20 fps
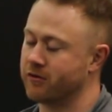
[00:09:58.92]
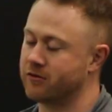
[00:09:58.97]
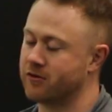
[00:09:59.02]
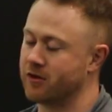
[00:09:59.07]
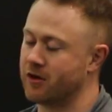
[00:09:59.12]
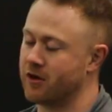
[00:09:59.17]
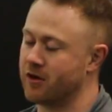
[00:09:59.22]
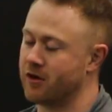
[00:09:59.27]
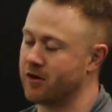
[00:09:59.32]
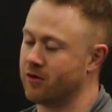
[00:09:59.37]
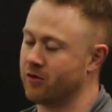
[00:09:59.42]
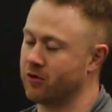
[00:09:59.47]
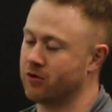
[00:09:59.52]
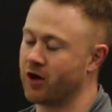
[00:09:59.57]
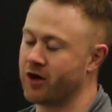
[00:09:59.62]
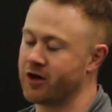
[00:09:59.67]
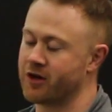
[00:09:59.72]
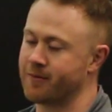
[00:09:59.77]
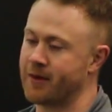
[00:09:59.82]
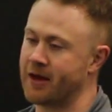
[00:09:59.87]
The
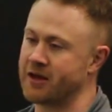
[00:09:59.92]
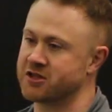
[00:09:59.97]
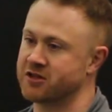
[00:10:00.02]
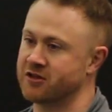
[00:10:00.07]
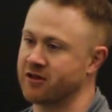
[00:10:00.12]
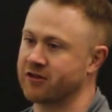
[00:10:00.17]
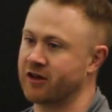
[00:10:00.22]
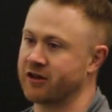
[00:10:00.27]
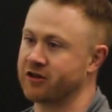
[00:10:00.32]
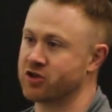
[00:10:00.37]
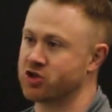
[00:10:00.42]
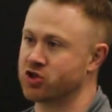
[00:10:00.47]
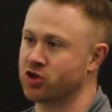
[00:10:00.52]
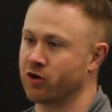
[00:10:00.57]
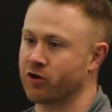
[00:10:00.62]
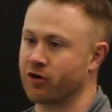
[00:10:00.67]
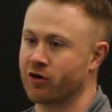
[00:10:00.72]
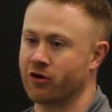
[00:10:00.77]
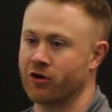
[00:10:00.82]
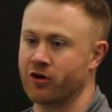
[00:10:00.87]
kind of mentioned is like the
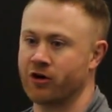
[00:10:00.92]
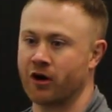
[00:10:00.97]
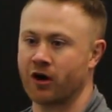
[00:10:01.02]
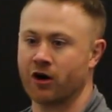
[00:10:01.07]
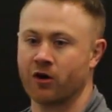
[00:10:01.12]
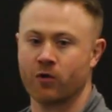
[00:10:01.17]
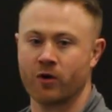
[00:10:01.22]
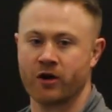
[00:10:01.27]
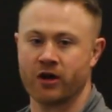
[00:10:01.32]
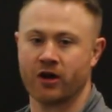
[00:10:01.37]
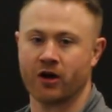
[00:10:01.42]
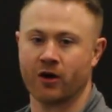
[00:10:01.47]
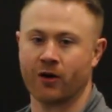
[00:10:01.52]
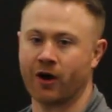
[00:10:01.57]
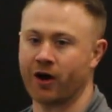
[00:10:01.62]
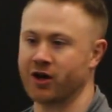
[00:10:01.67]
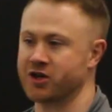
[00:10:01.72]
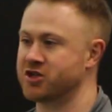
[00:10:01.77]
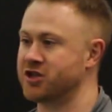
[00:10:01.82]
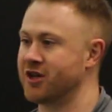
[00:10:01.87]
sugar hunger, where you go,
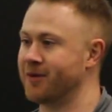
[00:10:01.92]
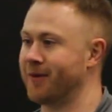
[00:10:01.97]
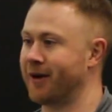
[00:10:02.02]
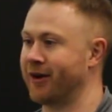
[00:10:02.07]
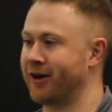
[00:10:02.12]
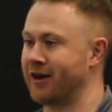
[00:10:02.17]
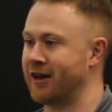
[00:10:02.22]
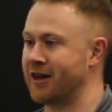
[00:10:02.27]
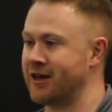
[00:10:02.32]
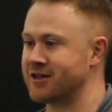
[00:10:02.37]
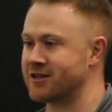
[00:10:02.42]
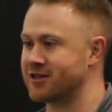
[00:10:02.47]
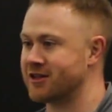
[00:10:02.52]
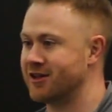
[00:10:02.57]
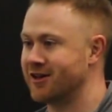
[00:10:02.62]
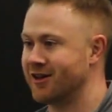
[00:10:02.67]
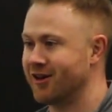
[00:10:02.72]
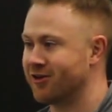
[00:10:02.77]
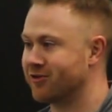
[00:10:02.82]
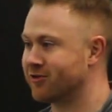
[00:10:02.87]
oh shit man, I need
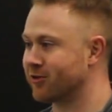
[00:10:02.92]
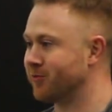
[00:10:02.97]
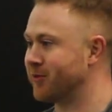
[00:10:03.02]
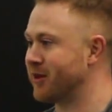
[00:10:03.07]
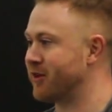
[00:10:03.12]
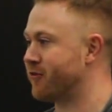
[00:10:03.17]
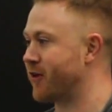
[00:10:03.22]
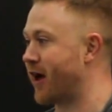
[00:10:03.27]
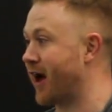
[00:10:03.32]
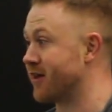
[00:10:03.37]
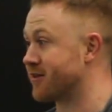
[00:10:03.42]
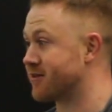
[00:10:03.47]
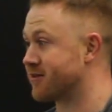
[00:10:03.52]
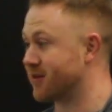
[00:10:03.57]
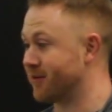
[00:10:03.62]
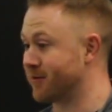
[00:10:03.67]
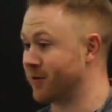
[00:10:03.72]
something fast.